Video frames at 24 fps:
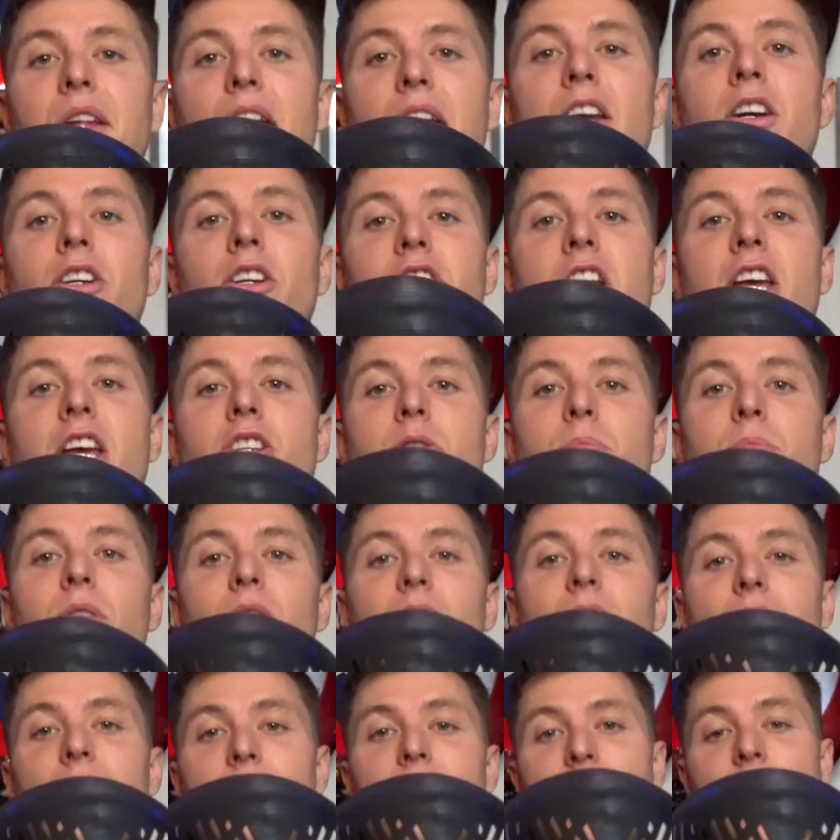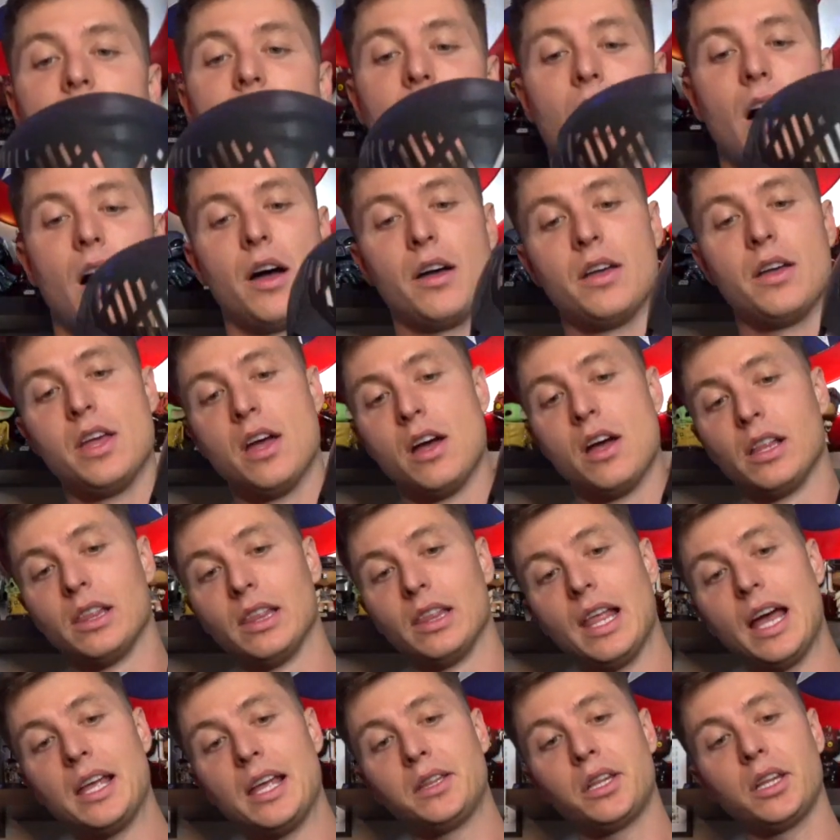interchangeable
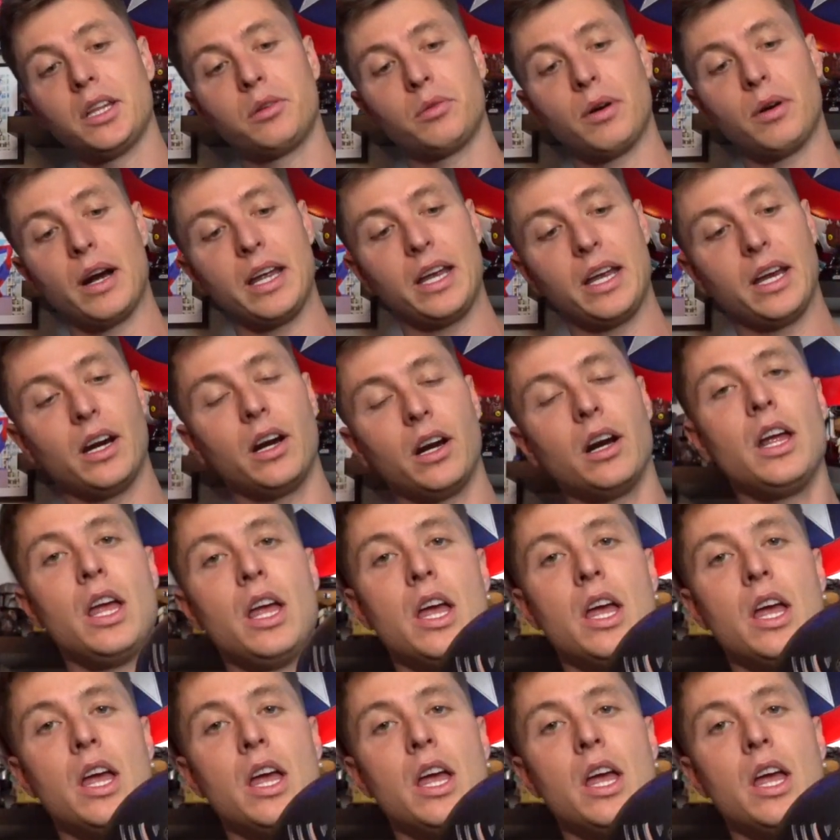lenses right here.